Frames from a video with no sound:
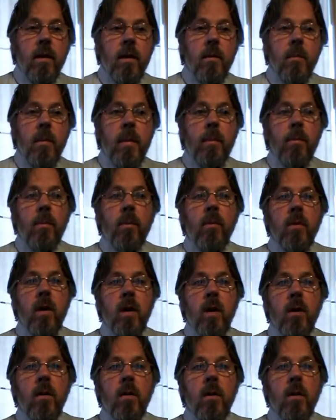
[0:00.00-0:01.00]
people
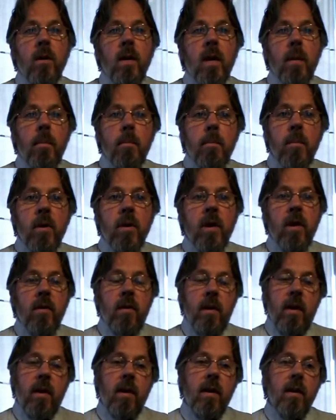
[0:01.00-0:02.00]
know,
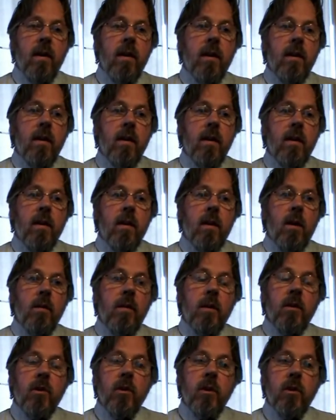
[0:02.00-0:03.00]
murderer of
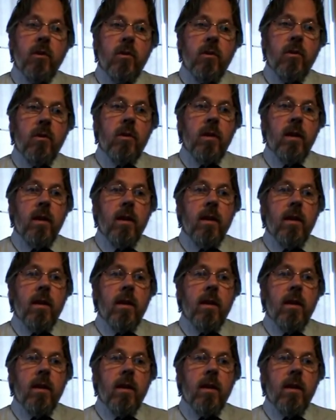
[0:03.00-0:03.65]
the Jews,